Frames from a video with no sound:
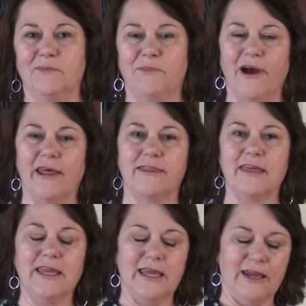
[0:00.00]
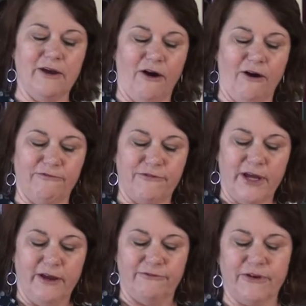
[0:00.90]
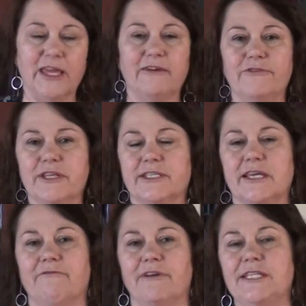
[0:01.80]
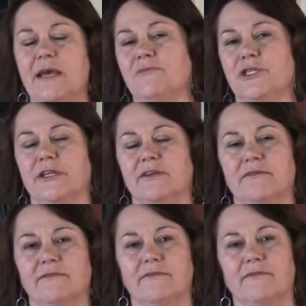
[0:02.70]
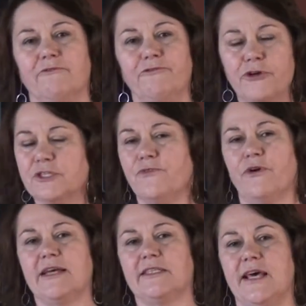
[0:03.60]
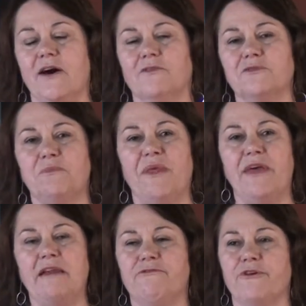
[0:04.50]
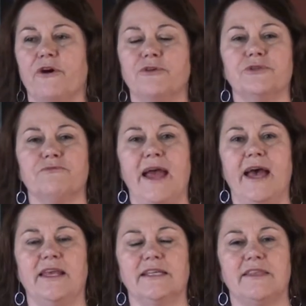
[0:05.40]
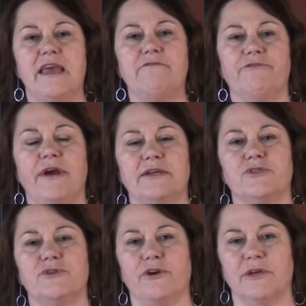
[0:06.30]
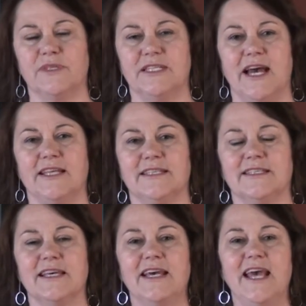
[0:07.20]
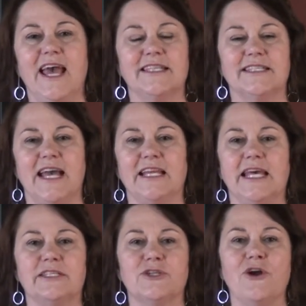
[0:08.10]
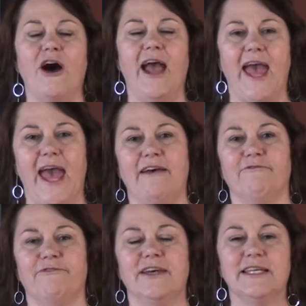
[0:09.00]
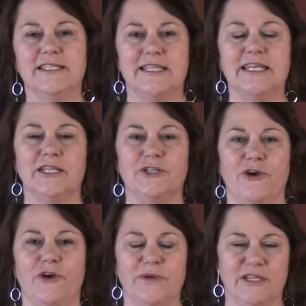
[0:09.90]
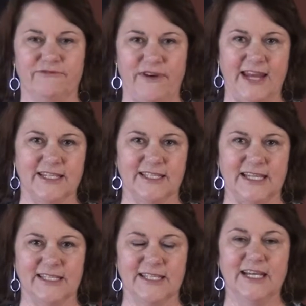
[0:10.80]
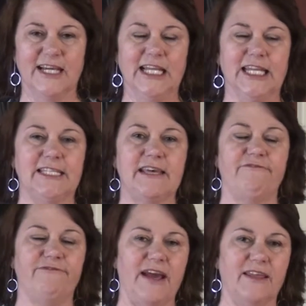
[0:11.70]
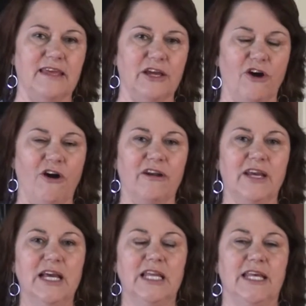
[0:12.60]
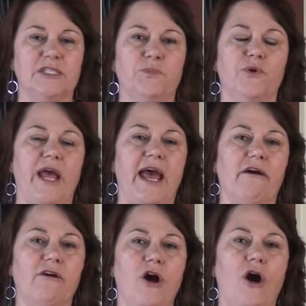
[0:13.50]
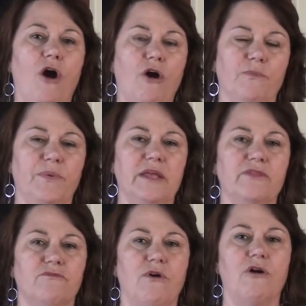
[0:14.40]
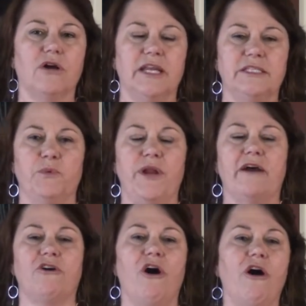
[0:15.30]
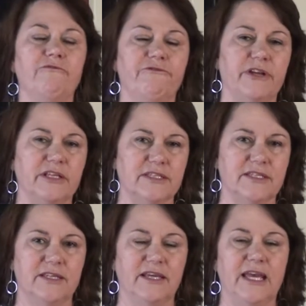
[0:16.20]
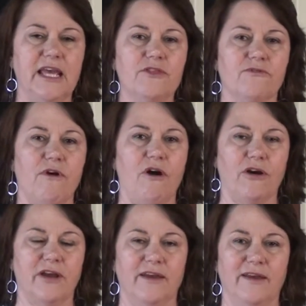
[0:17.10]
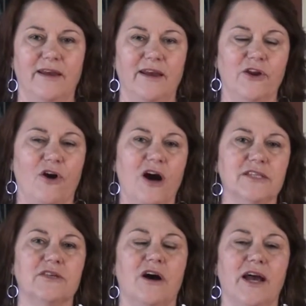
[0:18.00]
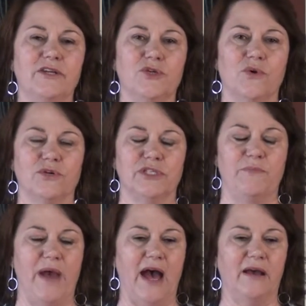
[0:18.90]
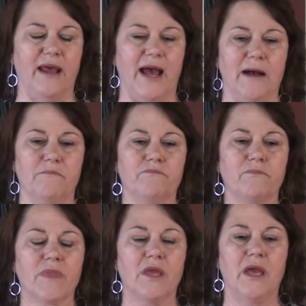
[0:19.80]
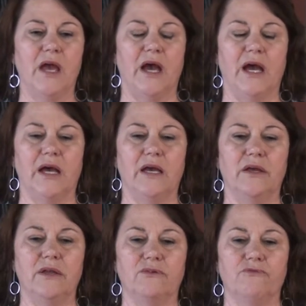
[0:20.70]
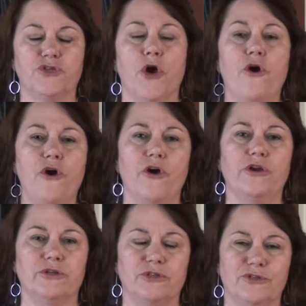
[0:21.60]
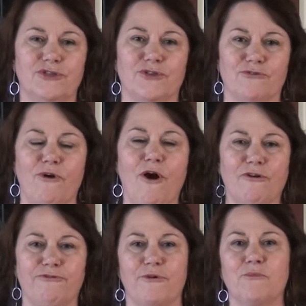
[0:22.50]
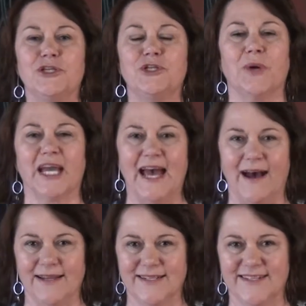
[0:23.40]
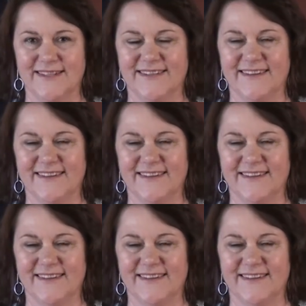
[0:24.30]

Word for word: by thinking of forgiveness and redemption first for ourselves, but then for those around us, then for our circumstances, and say, let's not have sin determined fantasies. Let's have faith in God. Let's put our hope in the rock. Let's put our confidence in the rock. You know, Isaiah talks about um, uh, turn to the rock from which you are cut.